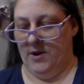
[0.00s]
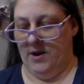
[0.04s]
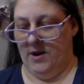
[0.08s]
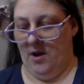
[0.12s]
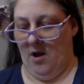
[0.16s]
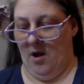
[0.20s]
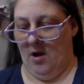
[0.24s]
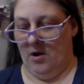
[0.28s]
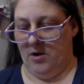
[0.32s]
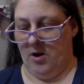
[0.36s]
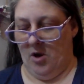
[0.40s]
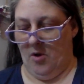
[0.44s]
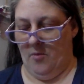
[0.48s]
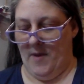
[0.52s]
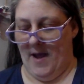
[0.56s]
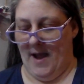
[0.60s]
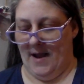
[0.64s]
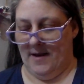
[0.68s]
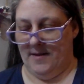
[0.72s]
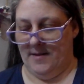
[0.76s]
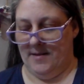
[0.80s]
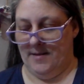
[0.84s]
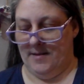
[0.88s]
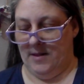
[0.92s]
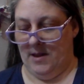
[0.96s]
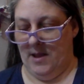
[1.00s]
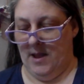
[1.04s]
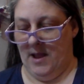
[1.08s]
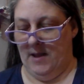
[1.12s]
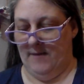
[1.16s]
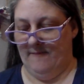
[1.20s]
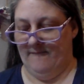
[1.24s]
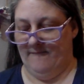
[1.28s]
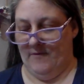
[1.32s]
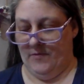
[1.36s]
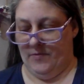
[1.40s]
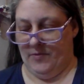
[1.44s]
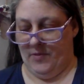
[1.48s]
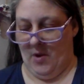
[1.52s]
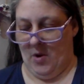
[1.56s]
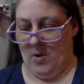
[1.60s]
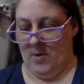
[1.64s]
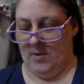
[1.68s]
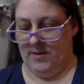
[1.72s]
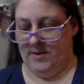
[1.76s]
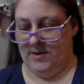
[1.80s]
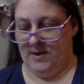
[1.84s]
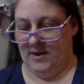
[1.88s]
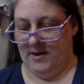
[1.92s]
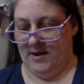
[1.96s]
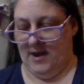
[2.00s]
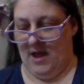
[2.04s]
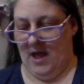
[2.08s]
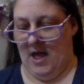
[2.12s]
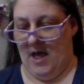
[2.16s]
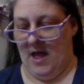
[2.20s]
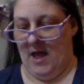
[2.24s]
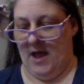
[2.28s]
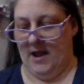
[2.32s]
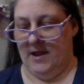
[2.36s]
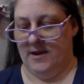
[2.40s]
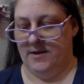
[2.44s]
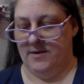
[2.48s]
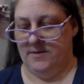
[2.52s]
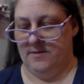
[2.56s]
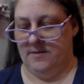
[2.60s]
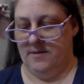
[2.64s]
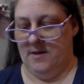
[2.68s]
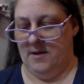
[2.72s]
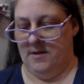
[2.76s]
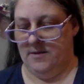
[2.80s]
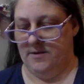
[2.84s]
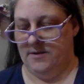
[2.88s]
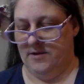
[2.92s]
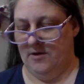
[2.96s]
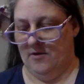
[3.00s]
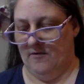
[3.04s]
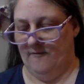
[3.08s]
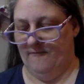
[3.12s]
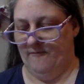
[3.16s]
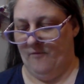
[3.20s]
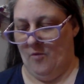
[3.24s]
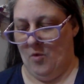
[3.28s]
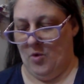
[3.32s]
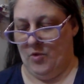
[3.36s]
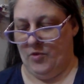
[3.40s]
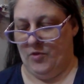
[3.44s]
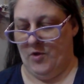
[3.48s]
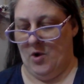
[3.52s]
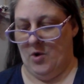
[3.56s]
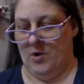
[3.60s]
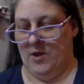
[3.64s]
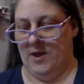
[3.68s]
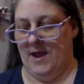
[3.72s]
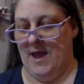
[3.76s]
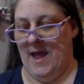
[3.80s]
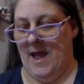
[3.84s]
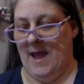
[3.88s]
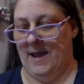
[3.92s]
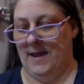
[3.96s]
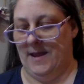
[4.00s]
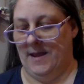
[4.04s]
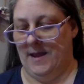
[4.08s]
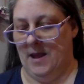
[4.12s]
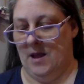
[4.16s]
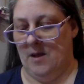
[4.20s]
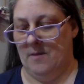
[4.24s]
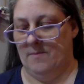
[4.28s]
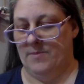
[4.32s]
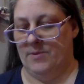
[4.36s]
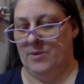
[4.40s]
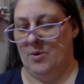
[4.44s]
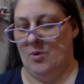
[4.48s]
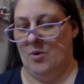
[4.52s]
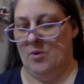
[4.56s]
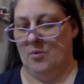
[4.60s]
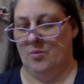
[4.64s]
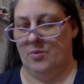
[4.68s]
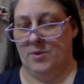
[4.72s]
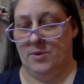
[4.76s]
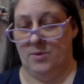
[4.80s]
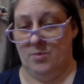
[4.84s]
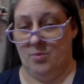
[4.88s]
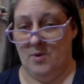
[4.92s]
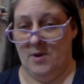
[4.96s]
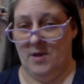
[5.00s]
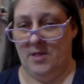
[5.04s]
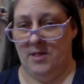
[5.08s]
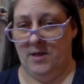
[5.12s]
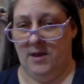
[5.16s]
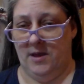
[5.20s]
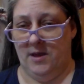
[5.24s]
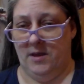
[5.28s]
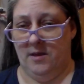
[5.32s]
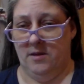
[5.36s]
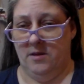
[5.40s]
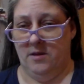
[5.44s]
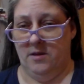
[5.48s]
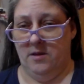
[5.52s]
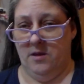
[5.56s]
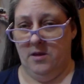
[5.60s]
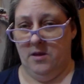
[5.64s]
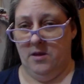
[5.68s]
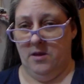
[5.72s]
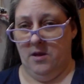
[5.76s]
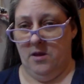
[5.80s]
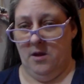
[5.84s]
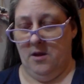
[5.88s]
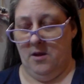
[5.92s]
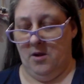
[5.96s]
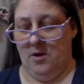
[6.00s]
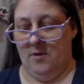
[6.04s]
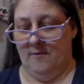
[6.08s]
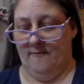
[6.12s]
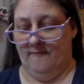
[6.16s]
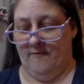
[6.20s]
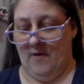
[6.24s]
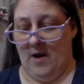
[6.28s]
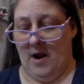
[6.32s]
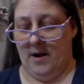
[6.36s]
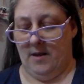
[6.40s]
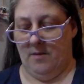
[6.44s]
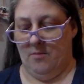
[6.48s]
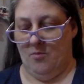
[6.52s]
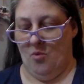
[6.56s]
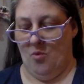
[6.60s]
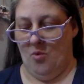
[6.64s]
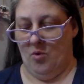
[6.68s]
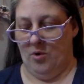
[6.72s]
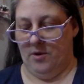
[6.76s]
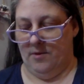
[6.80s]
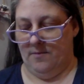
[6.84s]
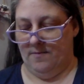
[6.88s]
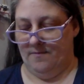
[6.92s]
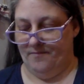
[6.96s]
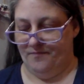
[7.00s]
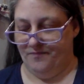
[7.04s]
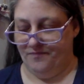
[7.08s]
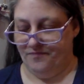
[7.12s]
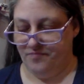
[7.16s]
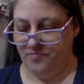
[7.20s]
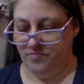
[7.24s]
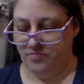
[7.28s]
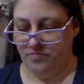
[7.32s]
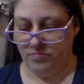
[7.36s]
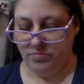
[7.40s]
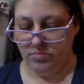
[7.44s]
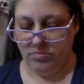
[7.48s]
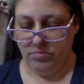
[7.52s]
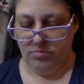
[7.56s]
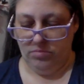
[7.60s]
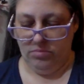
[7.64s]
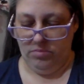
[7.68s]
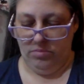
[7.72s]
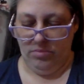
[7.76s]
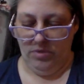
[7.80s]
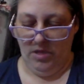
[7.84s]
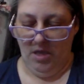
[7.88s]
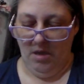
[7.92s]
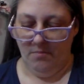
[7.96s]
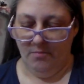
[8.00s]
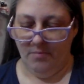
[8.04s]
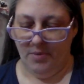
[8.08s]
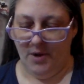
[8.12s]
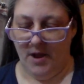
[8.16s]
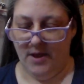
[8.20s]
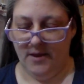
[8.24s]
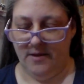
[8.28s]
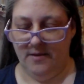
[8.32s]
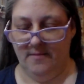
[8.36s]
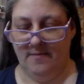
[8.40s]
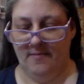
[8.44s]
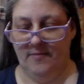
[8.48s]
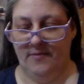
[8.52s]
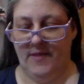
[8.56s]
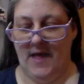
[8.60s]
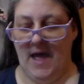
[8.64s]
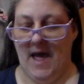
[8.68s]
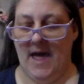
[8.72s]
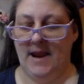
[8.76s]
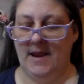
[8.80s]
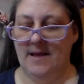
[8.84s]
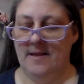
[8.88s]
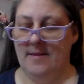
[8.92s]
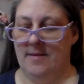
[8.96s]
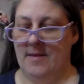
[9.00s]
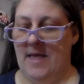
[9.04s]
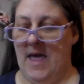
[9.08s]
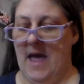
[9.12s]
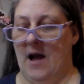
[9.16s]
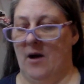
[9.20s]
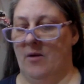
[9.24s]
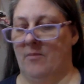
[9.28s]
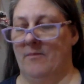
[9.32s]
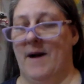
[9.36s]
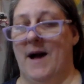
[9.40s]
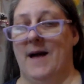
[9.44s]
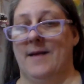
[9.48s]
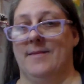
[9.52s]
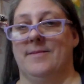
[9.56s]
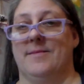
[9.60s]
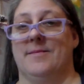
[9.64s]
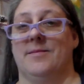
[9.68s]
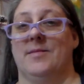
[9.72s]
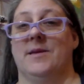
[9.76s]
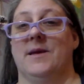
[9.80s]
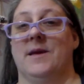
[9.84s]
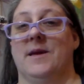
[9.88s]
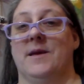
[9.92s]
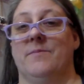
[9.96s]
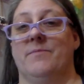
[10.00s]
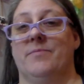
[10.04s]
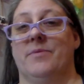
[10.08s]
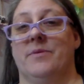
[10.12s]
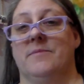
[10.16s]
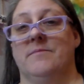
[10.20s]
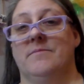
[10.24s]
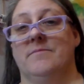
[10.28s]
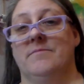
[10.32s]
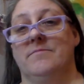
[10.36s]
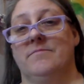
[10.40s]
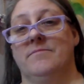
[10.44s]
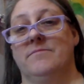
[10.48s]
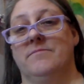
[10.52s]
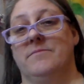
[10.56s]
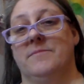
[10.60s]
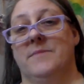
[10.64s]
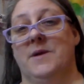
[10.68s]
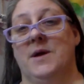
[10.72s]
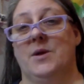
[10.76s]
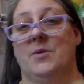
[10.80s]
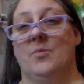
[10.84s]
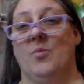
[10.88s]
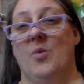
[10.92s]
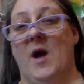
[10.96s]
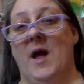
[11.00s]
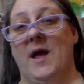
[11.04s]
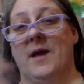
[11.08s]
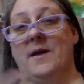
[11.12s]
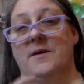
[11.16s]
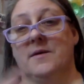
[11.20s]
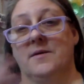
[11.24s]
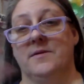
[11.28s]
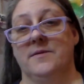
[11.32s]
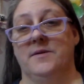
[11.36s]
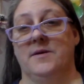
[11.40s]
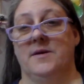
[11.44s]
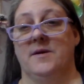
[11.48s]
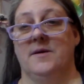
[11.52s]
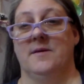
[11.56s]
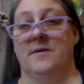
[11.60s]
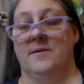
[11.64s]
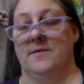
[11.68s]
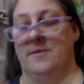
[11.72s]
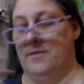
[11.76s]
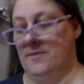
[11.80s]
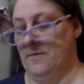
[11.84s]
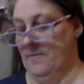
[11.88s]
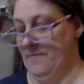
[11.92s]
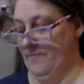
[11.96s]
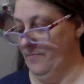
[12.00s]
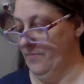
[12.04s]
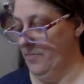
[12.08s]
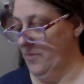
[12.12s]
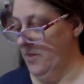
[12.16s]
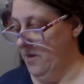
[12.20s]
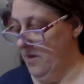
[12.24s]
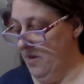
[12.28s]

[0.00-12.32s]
did not go back to sleep for Thursday night until 4.30 a.m., so it was really Friday morning. But that is how my sleep and awake does.